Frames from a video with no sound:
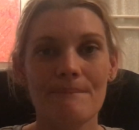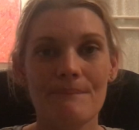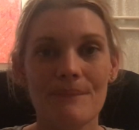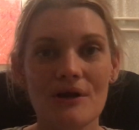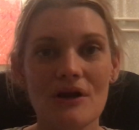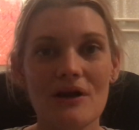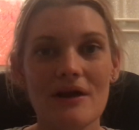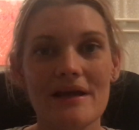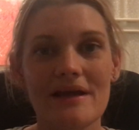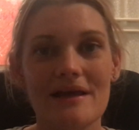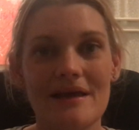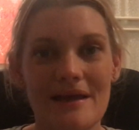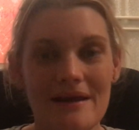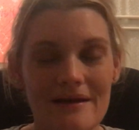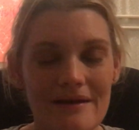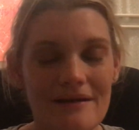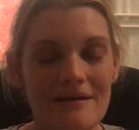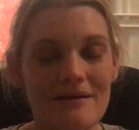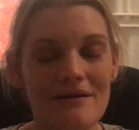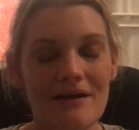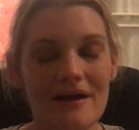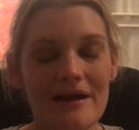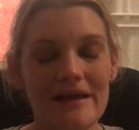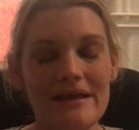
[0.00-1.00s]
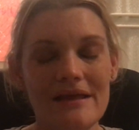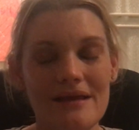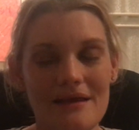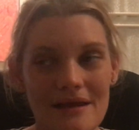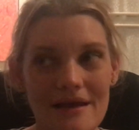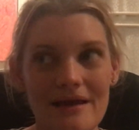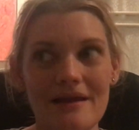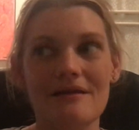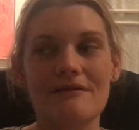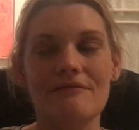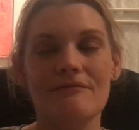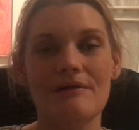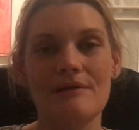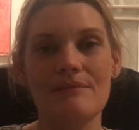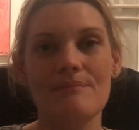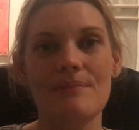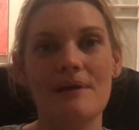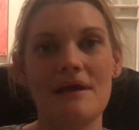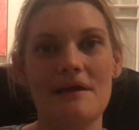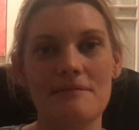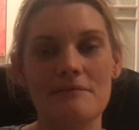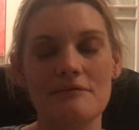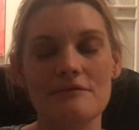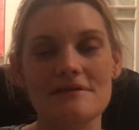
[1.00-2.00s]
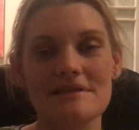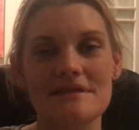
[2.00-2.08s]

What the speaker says: But I get it when people